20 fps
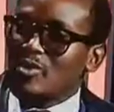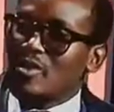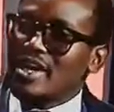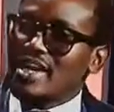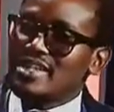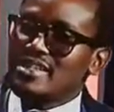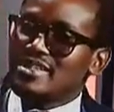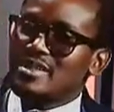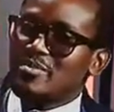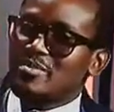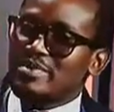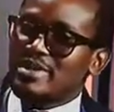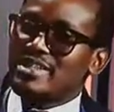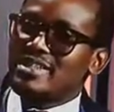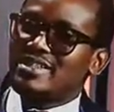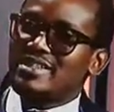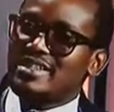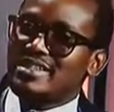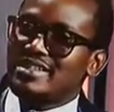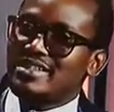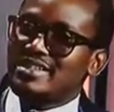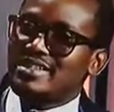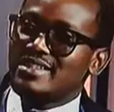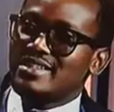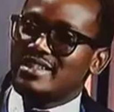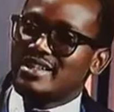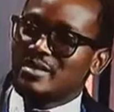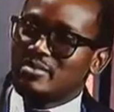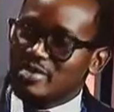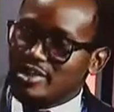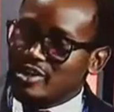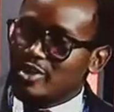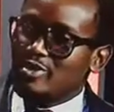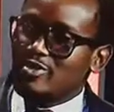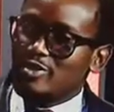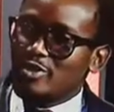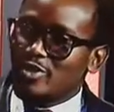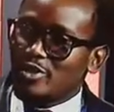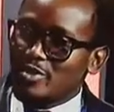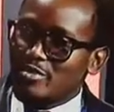the president himself to
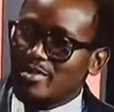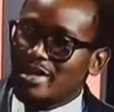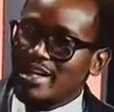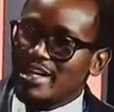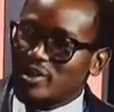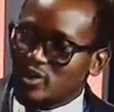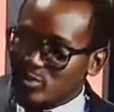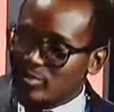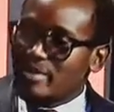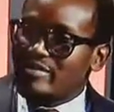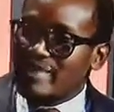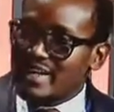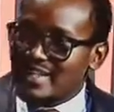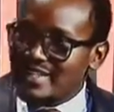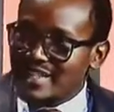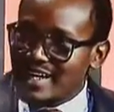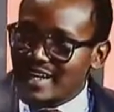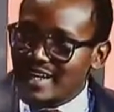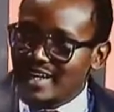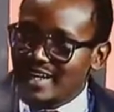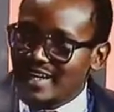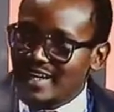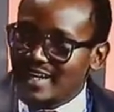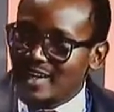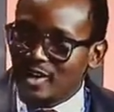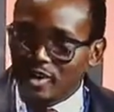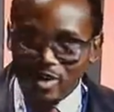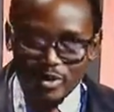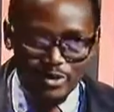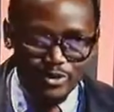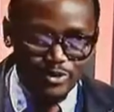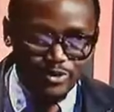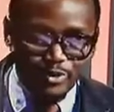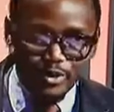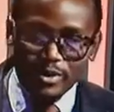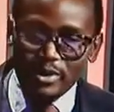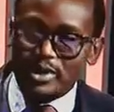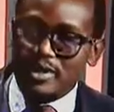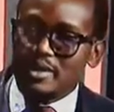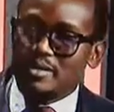remain a supervisor of
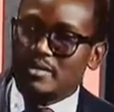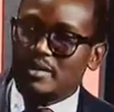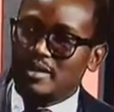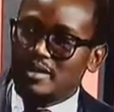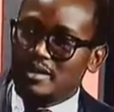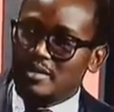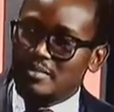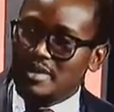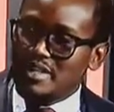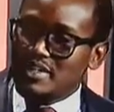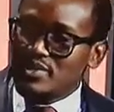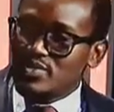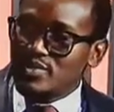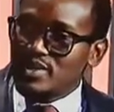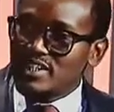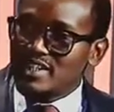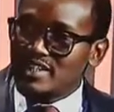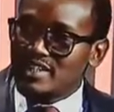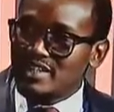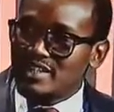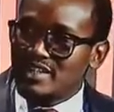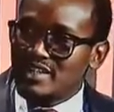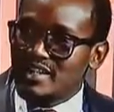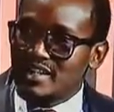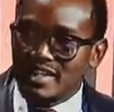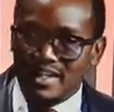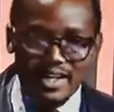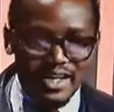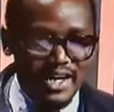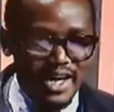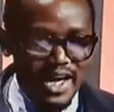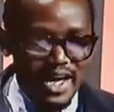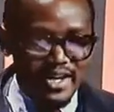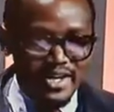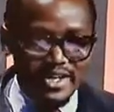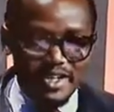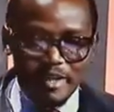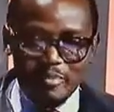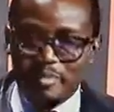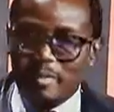the ministries and the
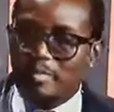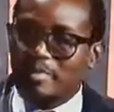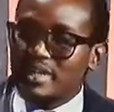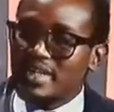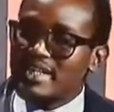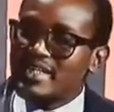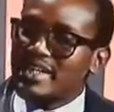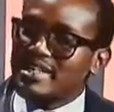people that are set